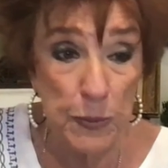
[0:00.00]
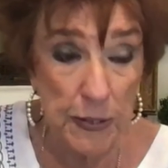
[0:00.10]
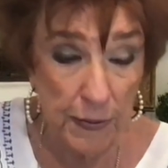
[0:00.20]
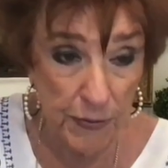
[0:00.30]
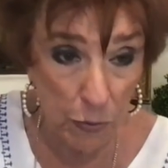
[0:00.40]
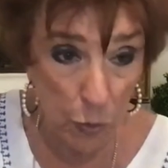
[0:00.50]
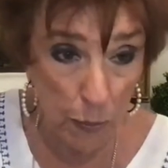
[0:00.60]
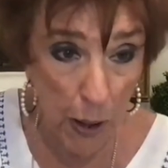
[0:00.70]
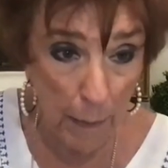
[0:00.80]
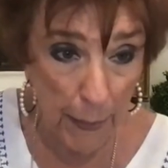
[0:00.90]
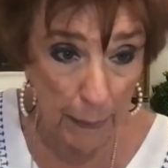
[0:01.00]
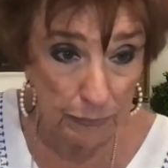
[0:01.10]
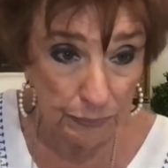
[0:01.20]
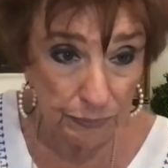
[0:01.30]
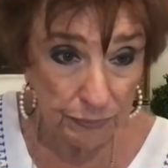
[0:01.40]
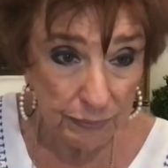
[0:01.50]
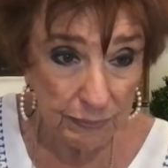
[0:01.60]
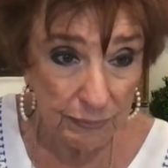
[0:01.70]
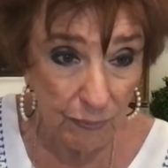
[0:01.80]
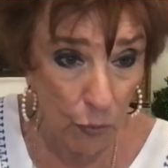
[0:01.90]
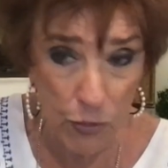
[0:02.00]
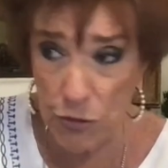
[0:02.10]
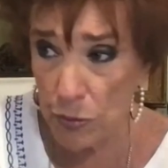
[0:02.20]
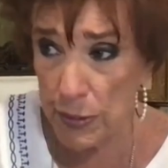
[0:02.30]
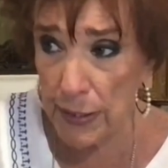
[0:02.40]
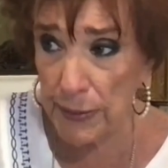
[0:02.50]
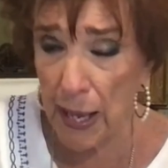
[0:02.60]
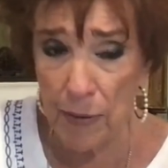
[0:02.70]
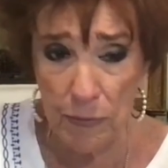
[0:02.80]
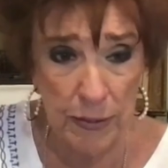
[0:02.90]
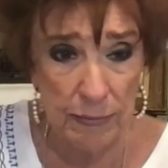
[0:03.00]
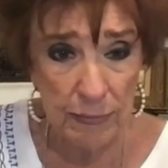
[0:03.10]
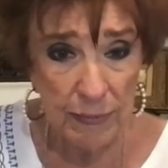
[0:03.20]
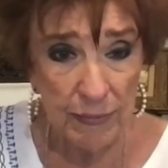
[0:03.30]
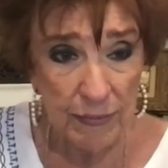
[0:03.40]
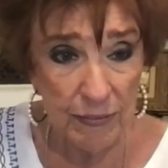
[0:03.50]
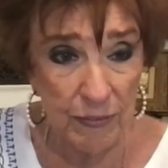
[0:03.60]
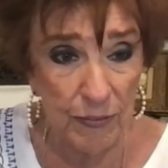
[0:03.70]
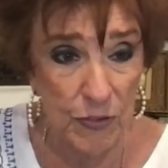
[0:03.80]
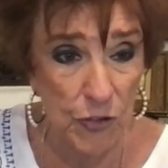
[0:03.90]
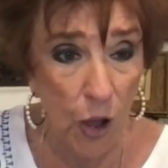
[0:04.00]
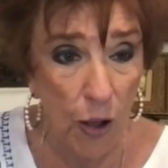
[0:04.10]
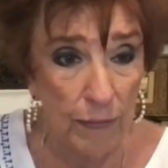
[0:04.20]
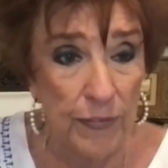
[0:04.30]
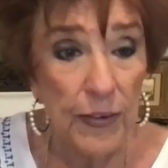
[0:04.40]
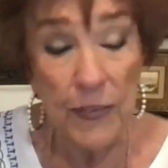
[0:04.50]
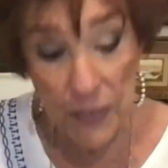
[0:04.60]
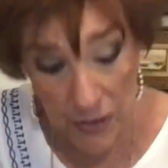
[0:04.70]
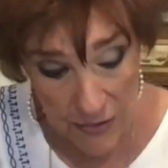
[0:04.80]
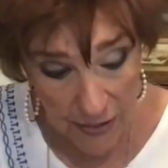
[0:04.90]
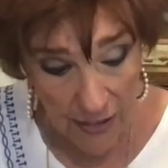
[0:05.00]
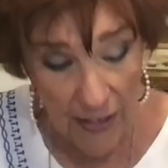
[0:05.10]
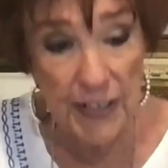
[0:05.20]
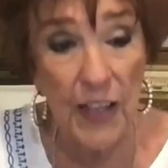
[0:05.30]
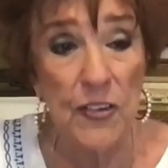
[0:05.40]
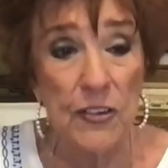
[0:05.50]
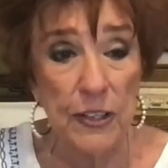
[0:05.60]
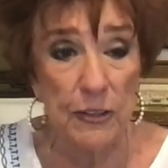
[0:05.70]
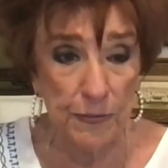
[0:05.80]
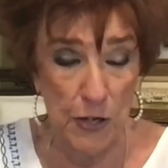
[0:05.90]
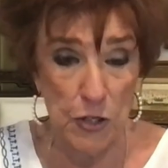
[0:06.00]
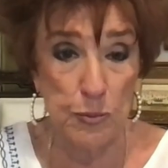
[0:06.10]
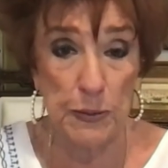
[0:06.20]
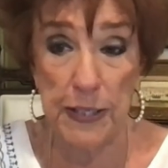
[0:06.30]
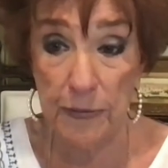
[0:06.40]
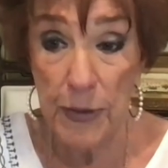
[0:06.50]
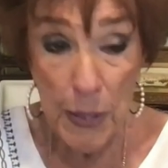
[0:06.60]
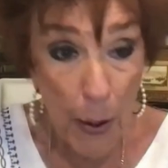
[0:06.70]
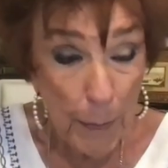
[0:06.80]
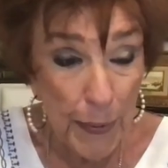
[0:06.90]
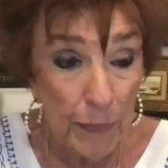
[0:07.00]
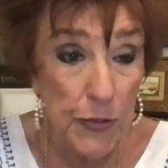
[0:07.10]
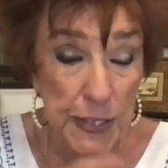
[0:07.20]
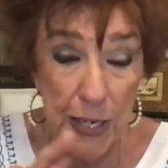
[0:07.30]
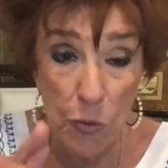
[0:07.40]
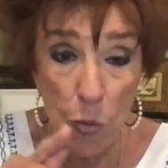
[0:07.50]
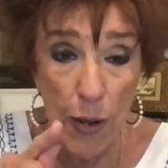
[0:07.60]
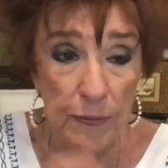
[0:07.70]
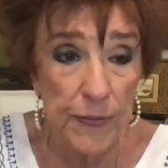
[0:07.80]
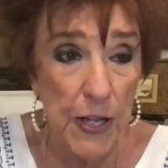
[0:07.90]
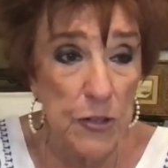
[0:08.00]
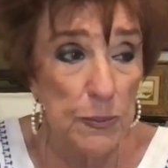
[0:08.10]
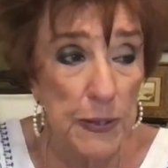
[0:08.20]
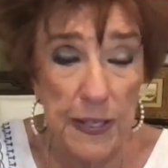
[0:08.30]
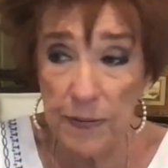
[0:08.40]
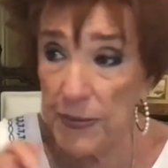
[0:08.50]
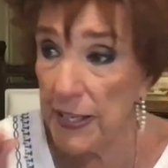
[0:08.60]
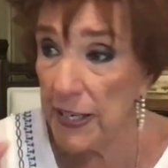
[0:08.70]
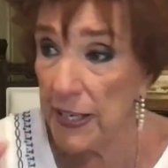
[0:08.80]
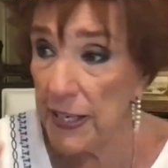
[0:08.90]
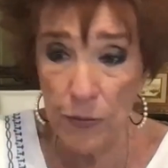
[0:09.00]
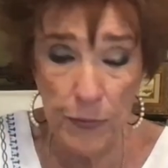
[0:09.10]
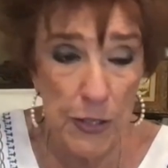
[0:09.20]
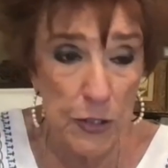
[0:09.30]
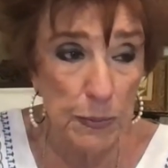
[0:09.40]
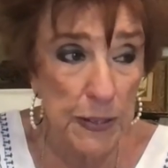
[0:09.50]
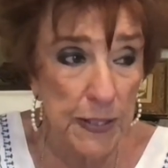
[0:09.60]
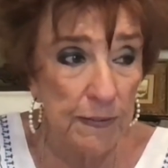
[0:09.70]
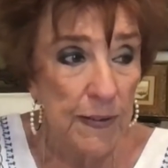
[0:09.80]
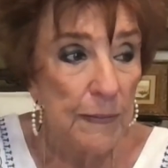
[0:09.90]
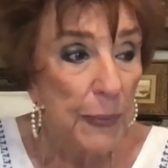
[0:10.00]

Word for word: belief that will pop up. Yeah. Once we get that one solved, there's yeah. another little false belief. Yeah. But if we take one false belief and then another false belief